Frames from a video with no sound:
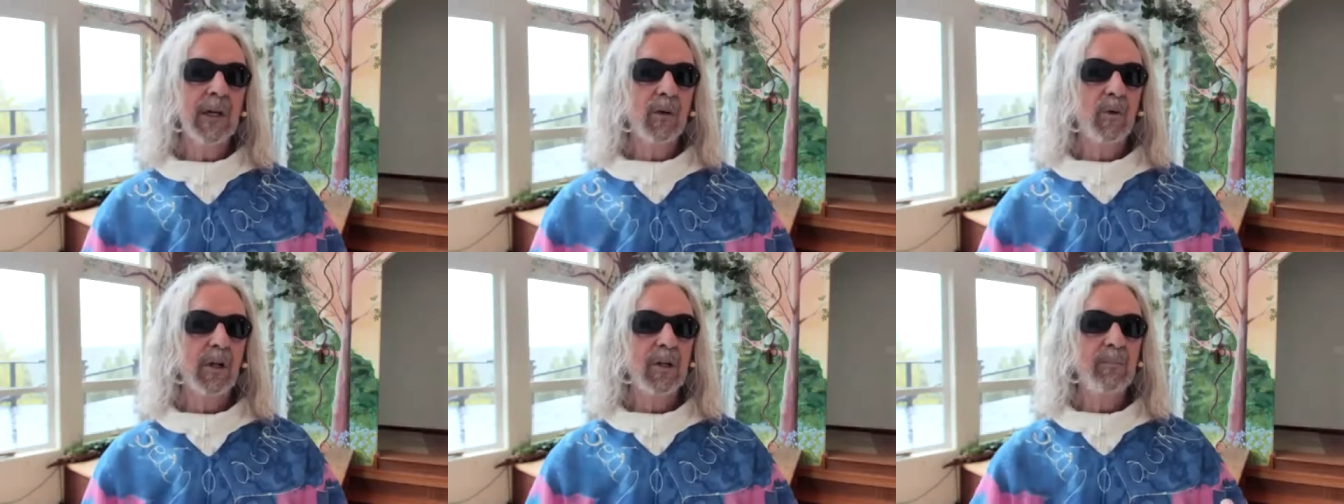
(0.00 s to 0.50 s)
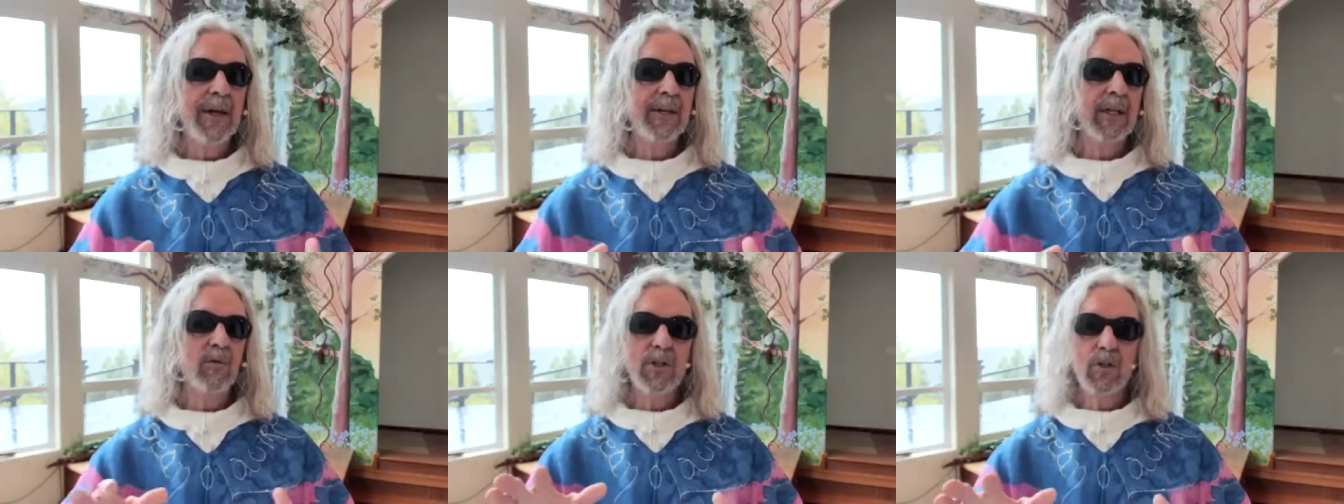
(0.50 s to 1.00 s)
where the
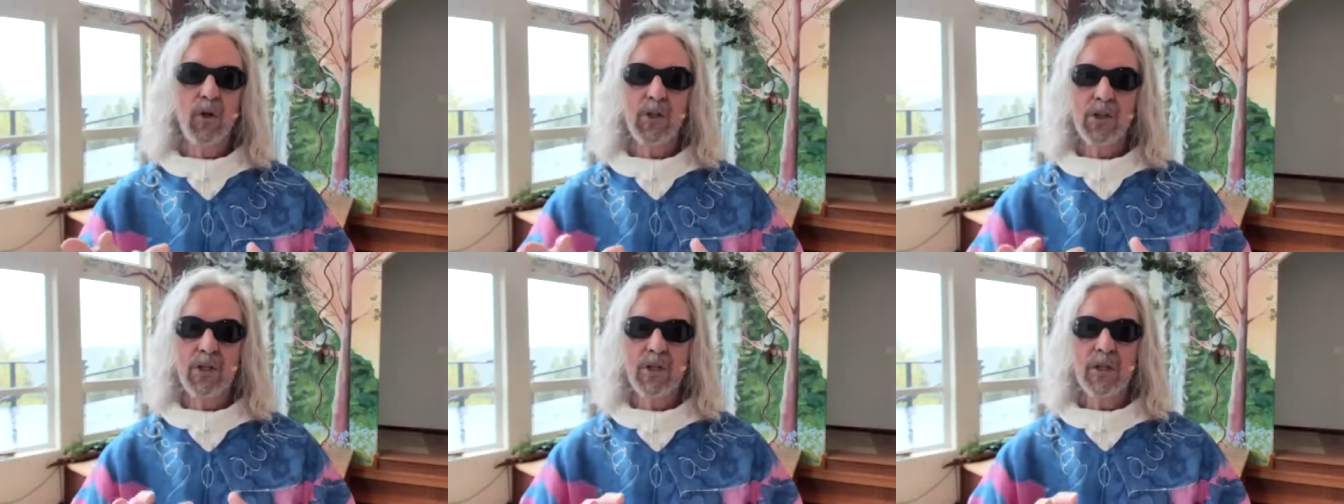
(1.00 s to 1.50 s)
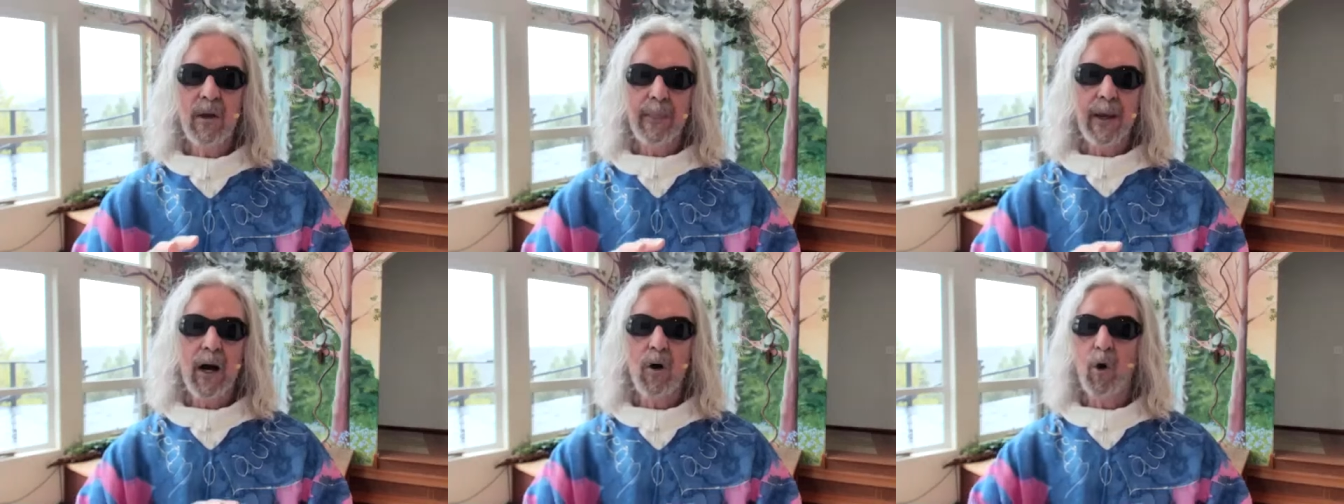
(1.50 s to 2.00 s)
medical resources
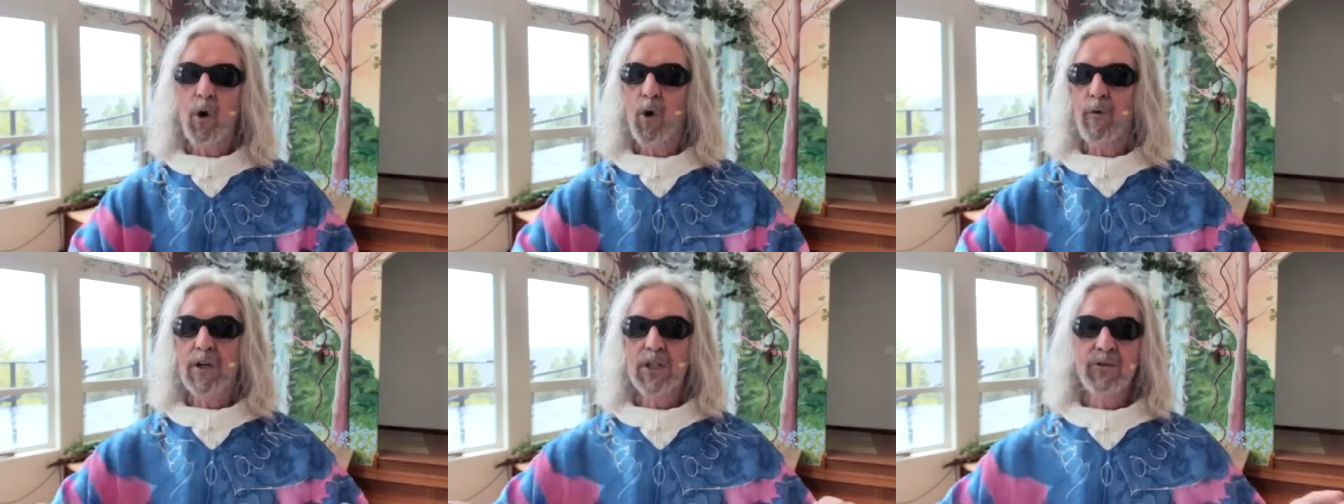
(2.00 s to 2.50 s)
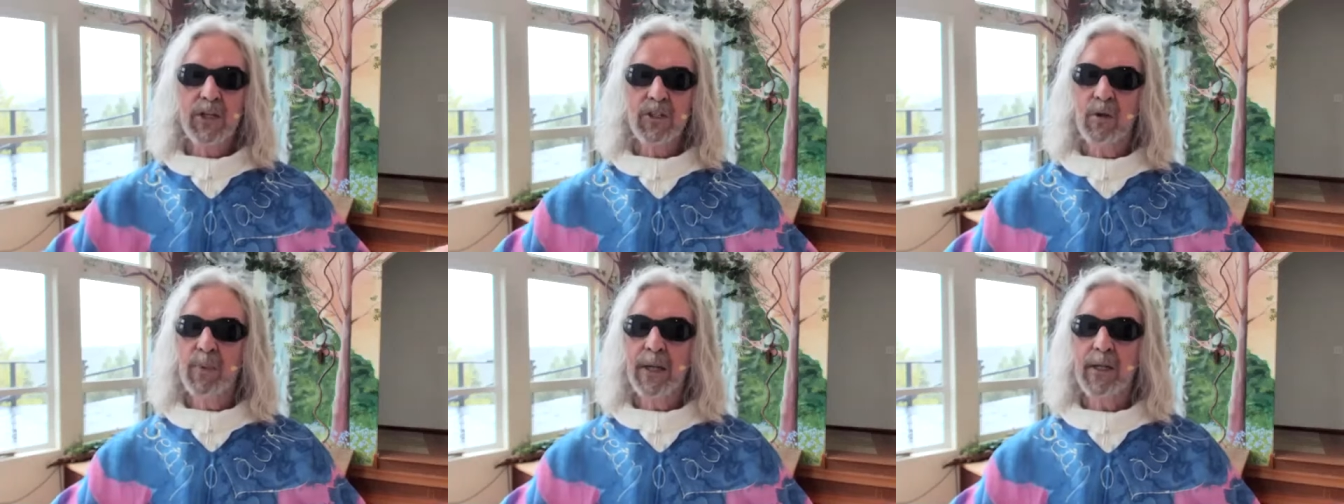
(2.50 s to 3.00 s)
are overstretched
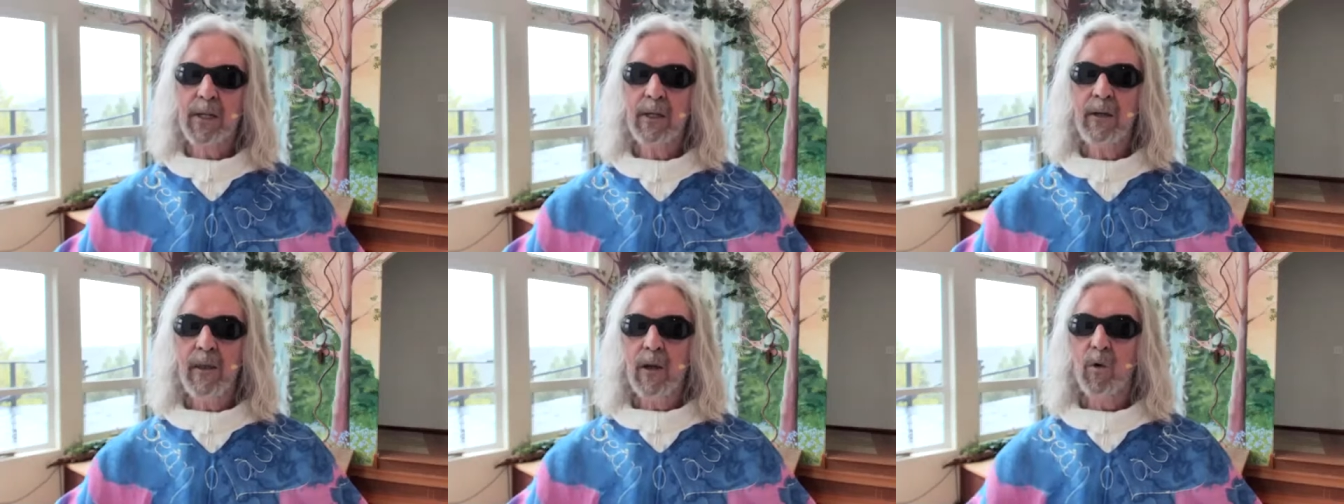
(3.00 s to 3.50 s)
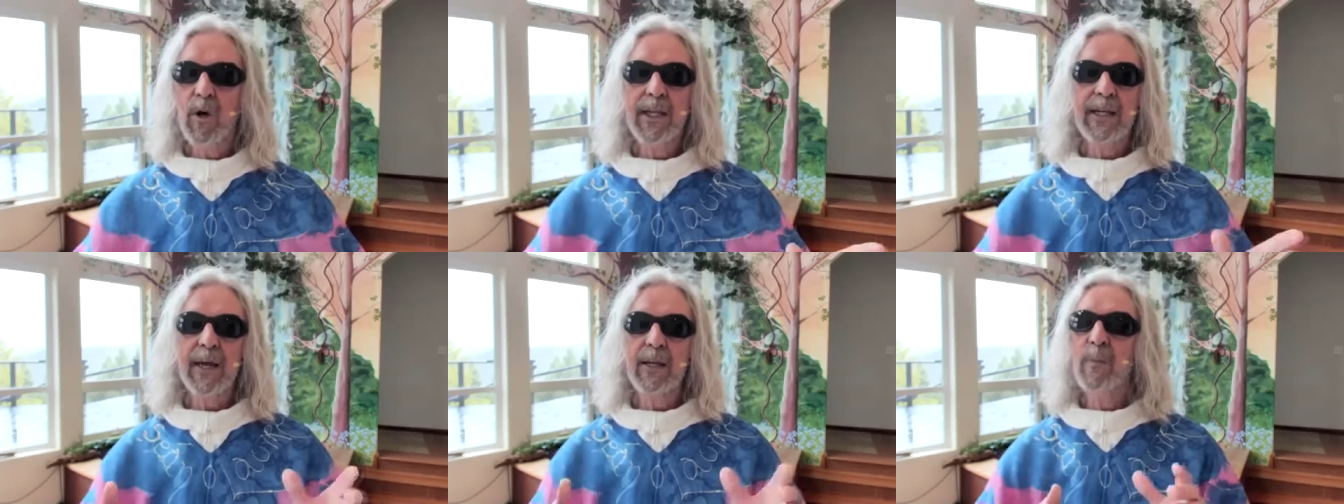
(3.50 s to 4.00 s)
completely, where they
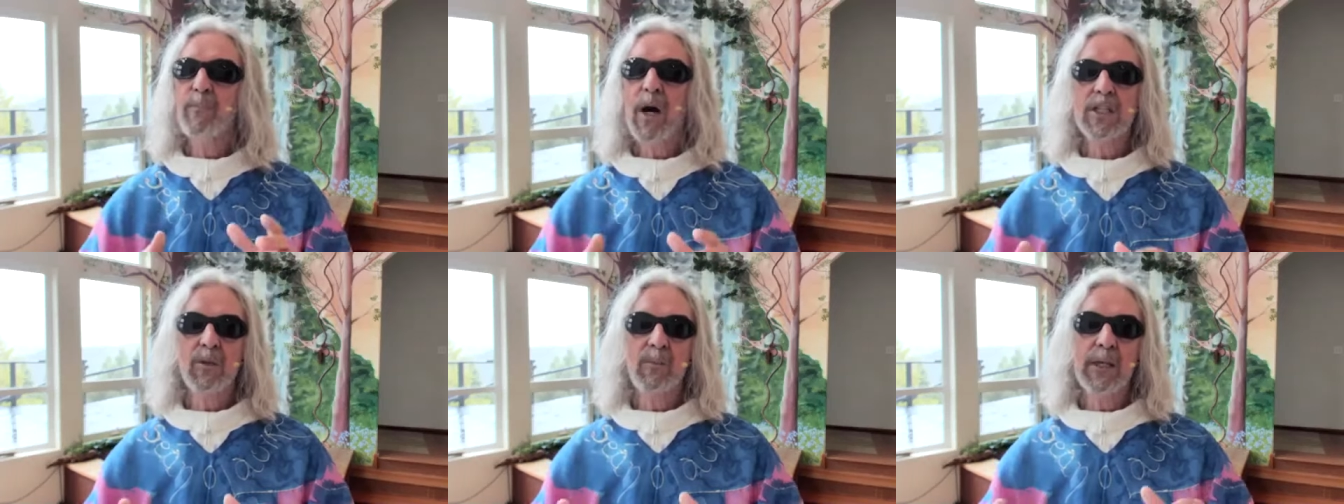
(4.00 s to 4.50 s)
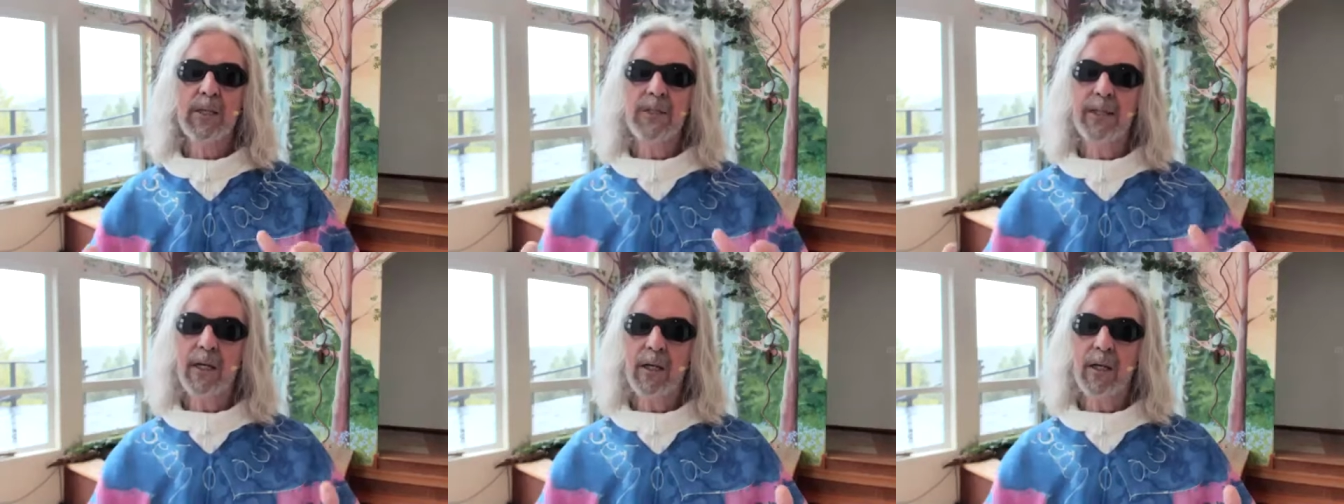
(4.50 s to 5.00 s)
cannot possibly
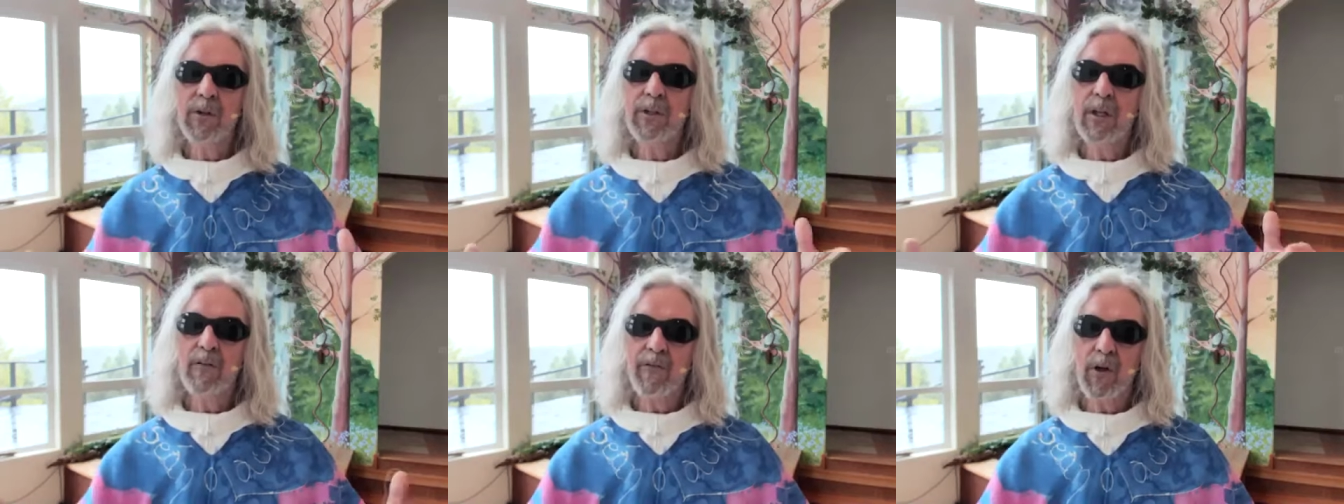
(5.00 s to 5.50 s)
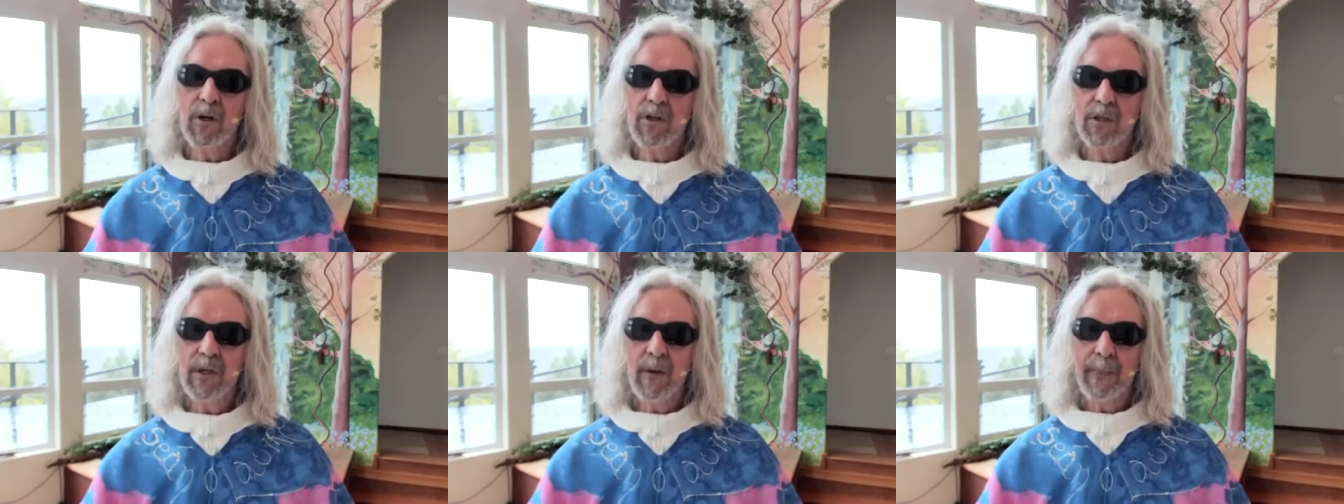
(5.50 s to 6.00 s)
deal with the
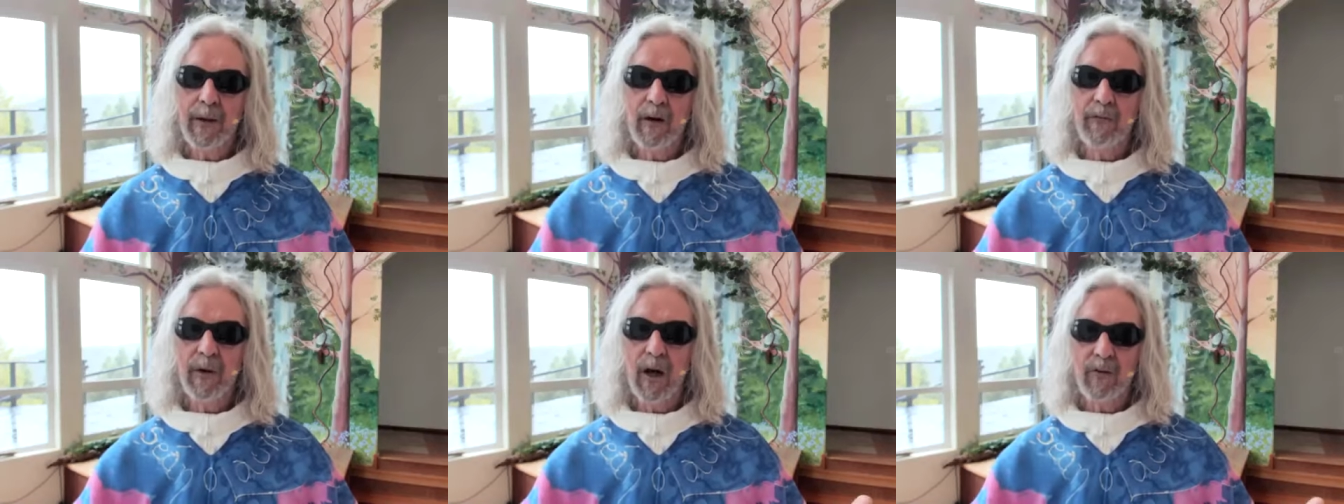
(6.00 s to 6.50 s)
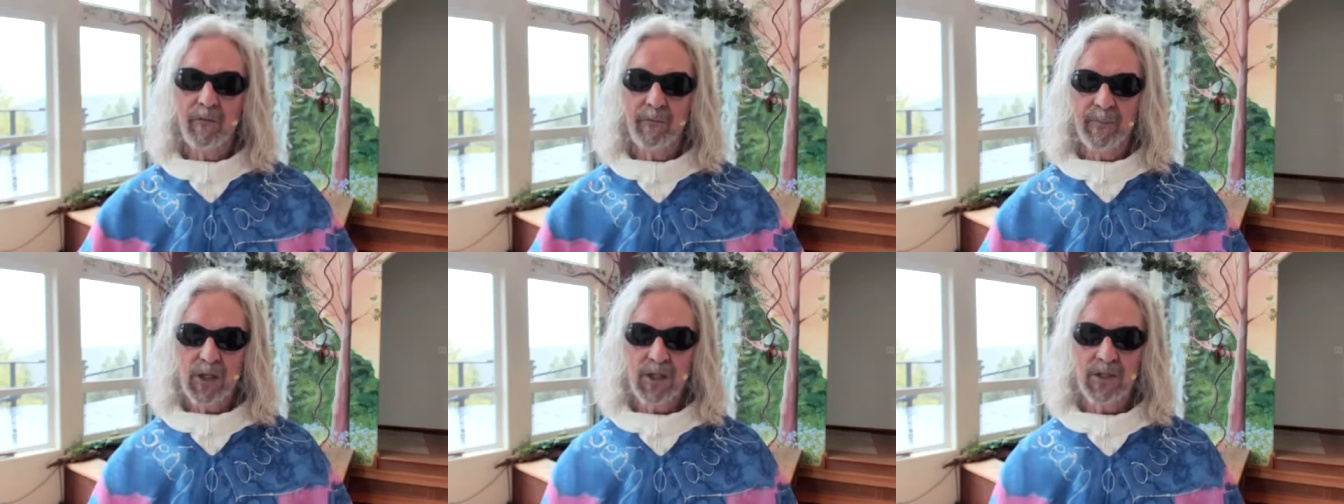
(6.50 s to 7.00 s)
influx of
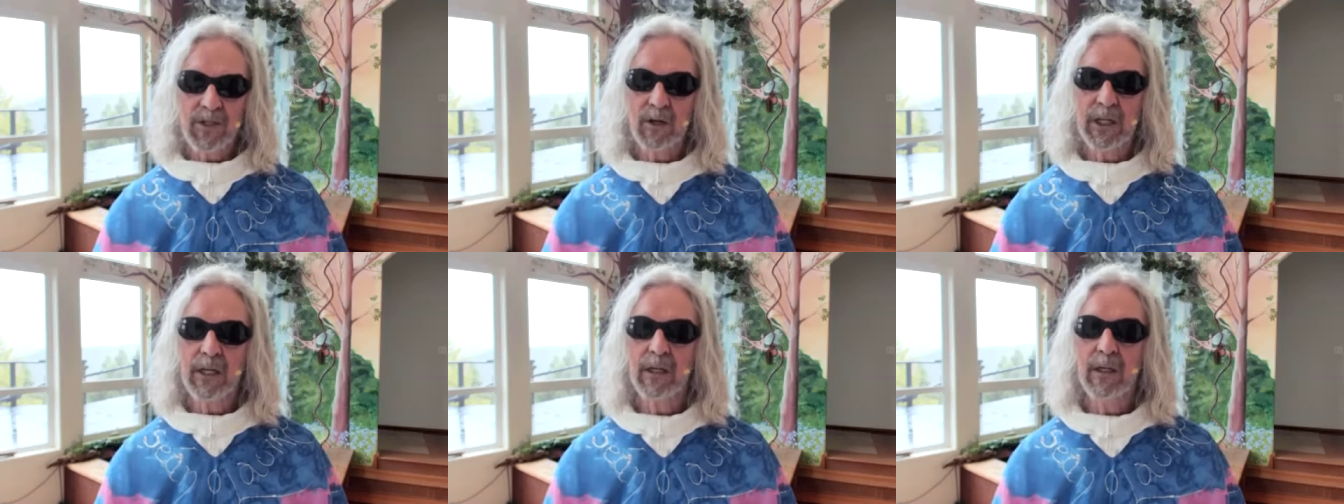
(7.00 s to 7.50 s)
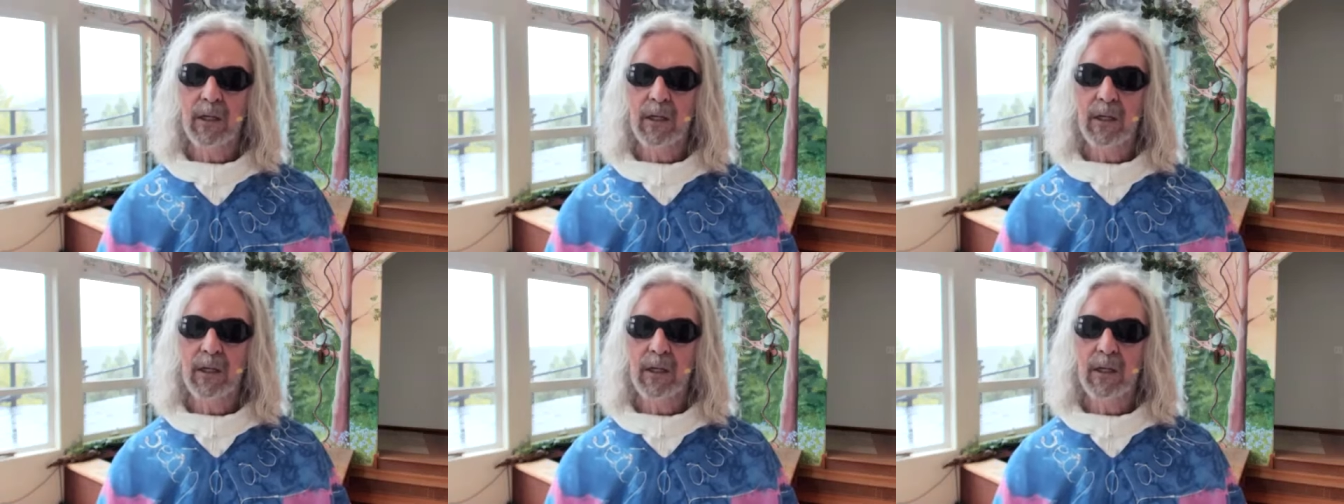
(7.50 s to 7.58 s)
patients they're getting.